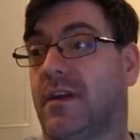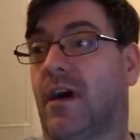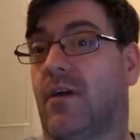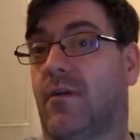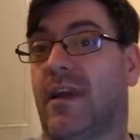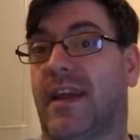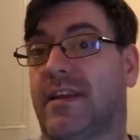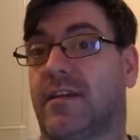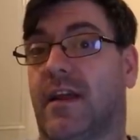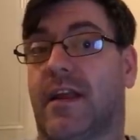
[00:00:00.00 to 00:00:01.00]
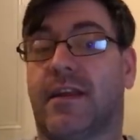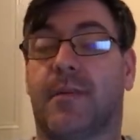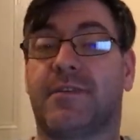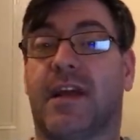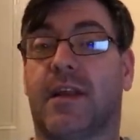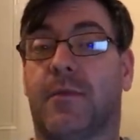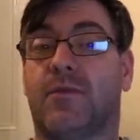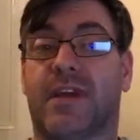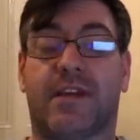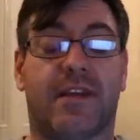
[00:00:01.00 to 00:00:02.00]
Now I later ended up telling him
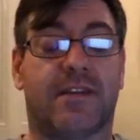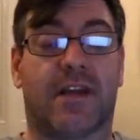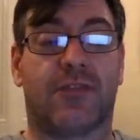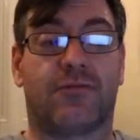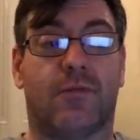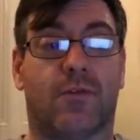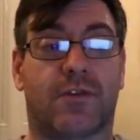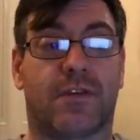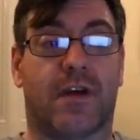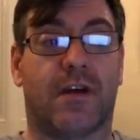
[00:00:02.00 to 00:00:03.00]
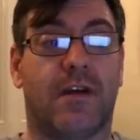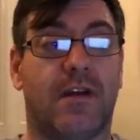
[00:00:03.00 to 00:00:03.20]
it was eighteenth century Worcester.